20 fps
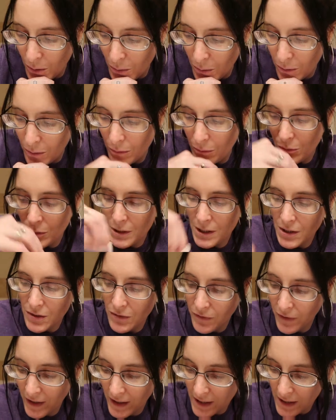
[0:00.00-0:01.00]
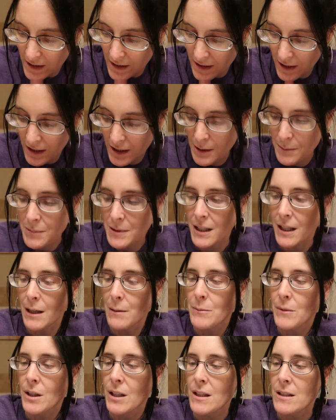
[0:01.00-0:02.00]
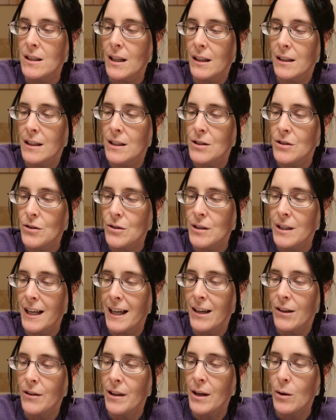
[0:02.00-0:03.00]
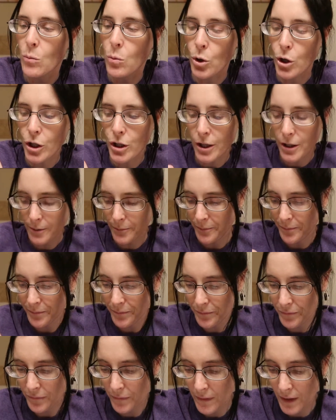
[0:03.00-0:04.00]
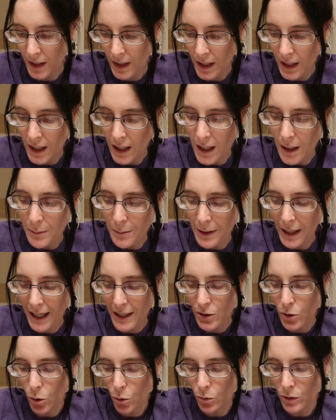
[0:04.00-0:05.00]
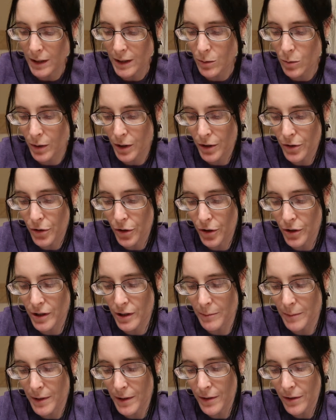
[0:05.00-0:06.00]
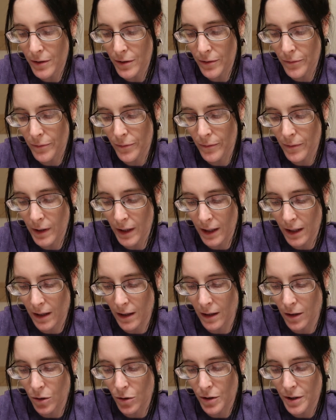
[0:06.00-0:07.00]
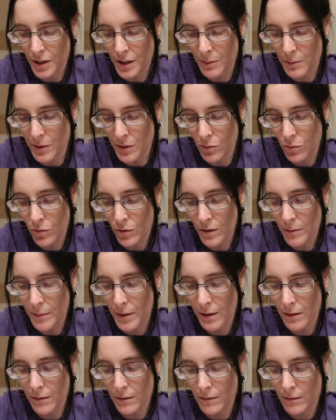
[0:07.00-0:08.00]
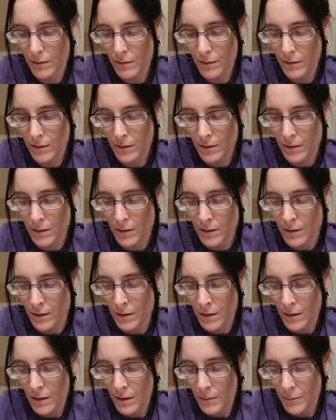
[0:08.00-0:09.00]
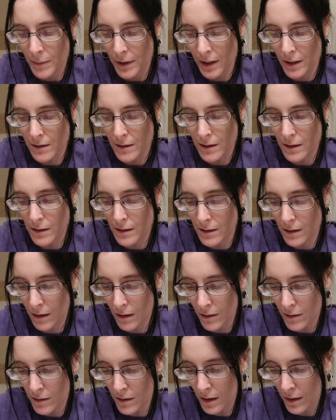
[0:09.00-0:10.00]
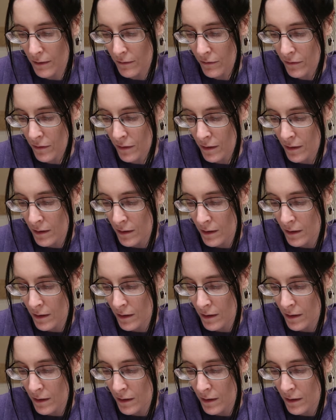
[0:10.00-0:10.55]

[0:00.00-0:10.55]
So what's funny is the clips, like I'm not exactly certain how they work, but I totally want to turn them into like a Christmas ornament because these suckers have